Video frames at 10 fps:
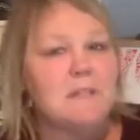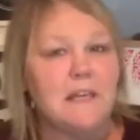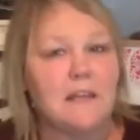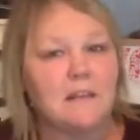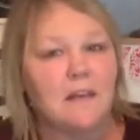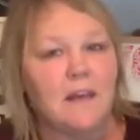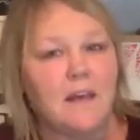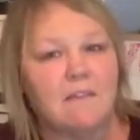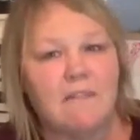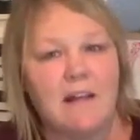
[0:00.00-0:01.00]
going to be taking the
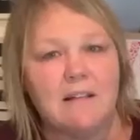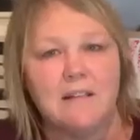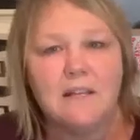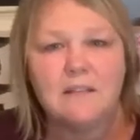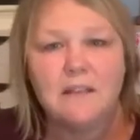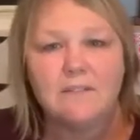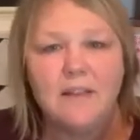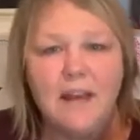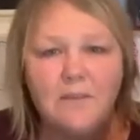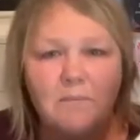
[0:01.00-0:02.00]
Valentine stuff
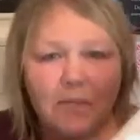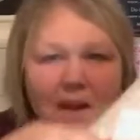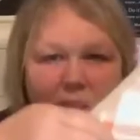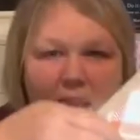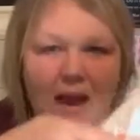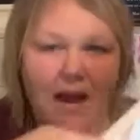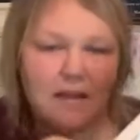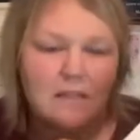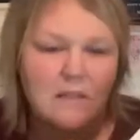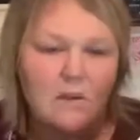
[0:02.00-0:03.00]
down.
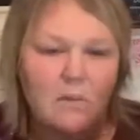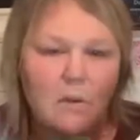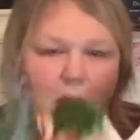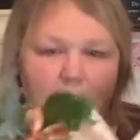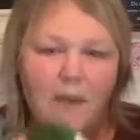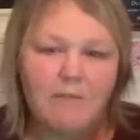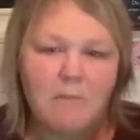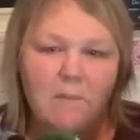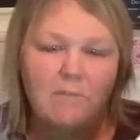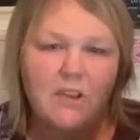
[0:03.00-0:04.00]
And so I'll have
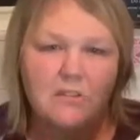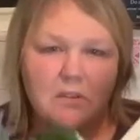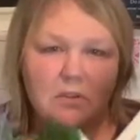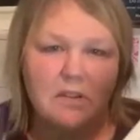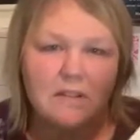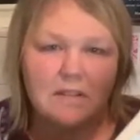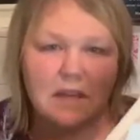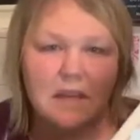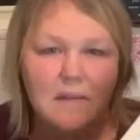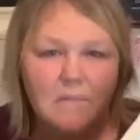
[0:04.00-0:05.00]
them up there so you can
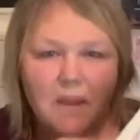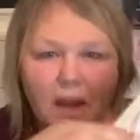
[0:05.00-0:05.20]
see.